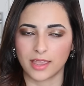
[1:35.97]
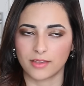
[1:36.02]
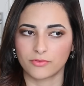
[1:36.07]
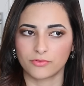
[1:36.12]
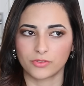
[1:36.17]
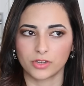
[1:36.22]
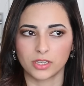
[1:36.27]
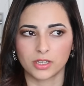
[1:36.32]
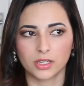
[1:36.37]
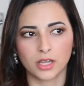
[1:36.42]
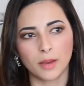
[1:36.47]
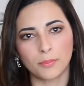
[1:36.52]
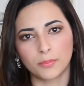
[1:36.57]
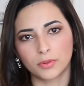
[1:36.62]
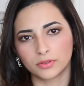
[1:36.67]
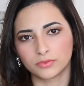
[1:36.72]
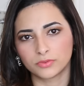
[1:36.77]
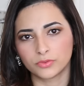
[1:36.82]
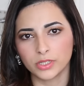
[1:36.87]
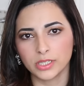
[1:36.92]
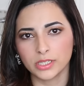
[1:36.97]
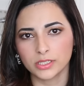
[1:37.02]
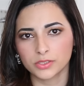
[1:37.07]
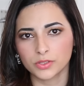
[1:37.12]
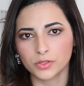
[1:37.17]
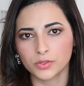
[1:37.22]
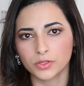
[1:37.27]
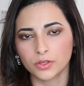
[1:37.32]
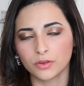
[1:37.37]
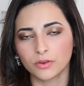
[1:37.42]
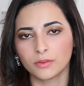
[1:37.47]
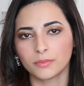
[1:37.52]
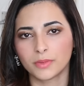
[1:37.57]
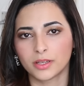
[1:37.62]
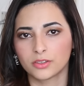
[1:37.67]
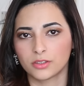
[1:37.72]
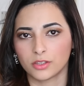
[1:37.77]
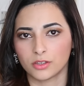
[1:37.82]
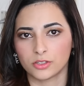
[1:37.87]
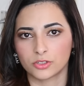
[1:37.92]
every couple of weeks or so on
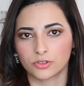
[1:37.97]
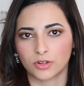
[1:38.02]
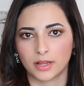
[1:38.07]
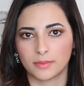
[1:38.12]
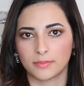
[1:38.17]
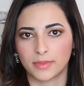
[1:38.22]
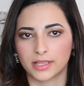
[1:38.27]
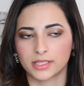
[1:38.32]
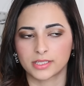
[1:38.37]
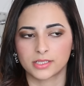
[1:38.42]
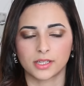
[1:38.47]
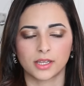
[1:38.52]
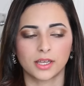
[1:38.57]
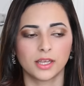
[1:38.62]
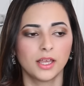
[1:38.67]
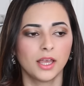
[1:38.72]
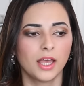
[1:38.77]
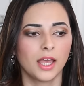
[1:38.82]
my third trimester,